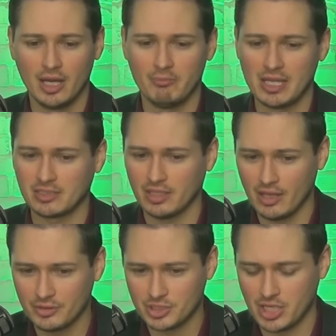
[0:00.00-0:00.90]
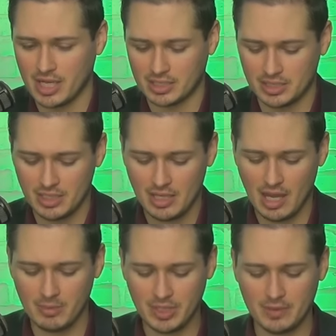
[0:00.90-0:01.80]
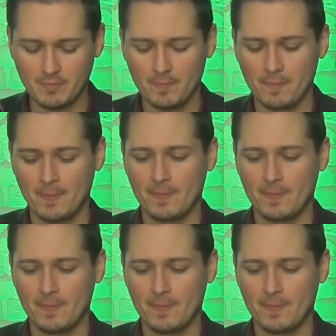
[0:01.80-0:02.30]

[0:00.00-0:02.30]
mental health checks. I mean,